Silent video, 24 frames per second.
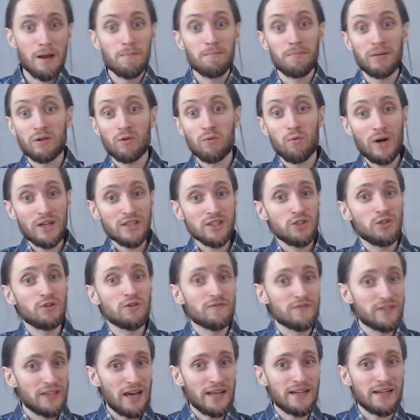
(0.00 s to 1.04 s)
But once
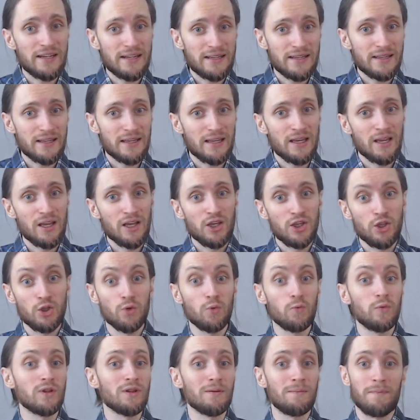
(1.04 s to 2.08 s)
you've done it, you
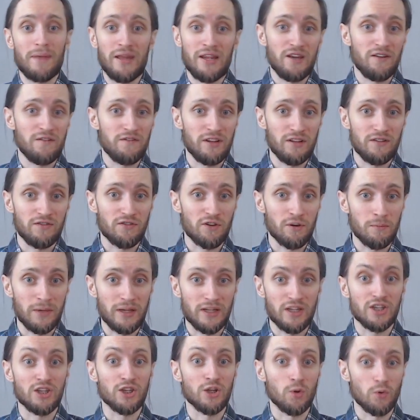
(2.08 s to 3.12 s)
will benefit from
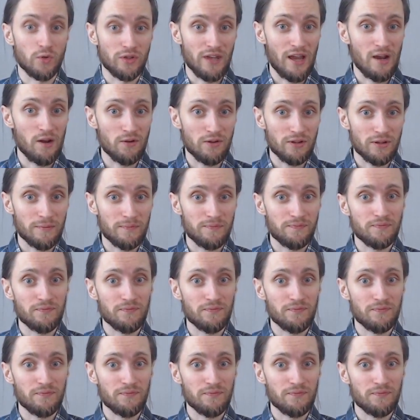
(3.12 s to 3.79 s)
it, no doubt.